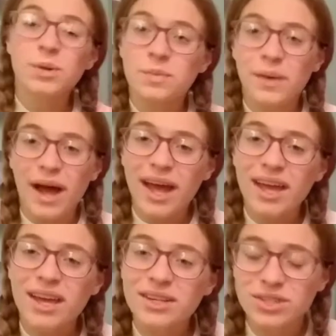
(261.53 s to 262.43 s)

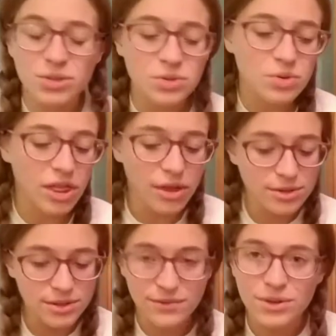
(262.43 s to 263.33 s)
Goodbye to
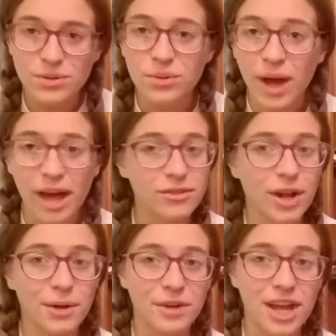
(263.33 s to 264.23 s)
those of you who have
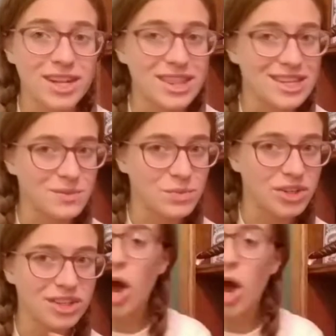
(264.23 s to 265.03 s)
not read this book.